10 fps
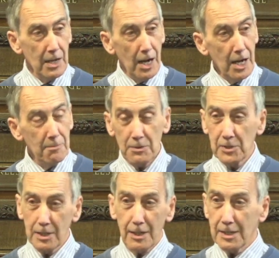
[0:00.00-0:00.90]
um, it was
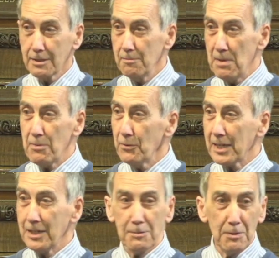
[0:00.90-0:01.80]
kind of like the baby
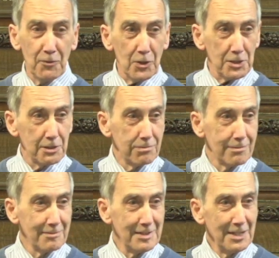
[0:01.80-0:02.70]
recognized my voice.
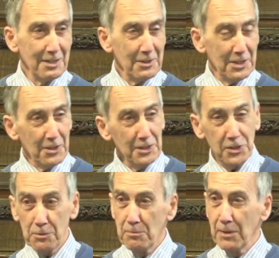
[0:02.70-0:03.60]
You know, and
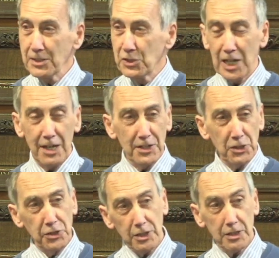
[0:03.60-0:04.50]
she would bring the child into
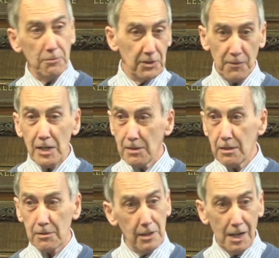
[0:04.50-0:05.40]
church, and it was fine.
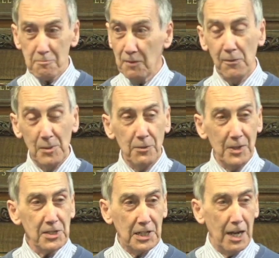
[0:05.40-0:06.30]
Yeah, God, I'm not familiar with
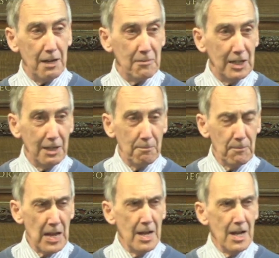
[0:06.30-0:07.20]
this guy um,
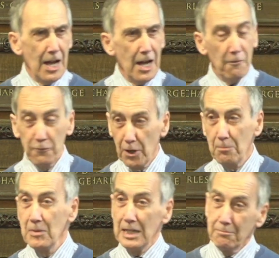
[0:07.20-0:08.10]
uh,
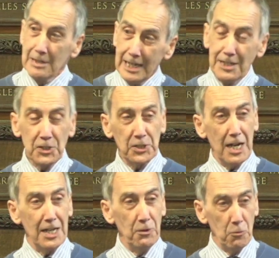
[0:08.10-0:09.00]
from
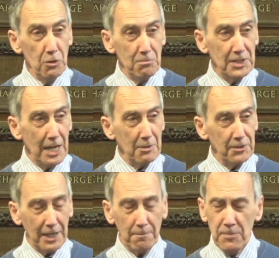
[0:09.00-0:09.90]
inside the womb, type of
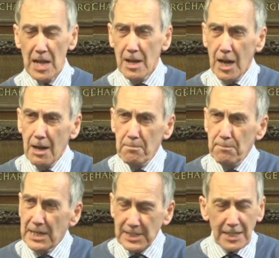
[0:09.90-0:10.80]
thing. Um,
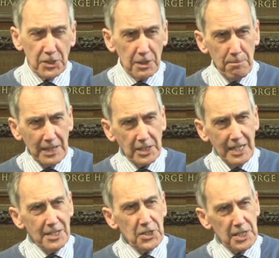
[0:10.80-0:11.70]
but it's that sort of picture
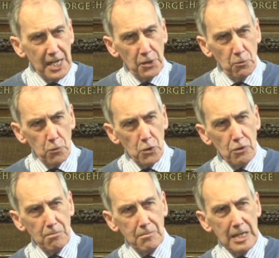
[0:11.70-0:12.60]
inside the
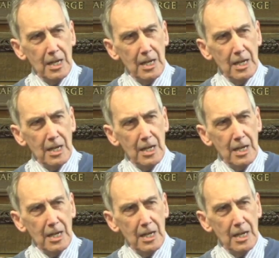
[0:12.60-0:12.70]
womb.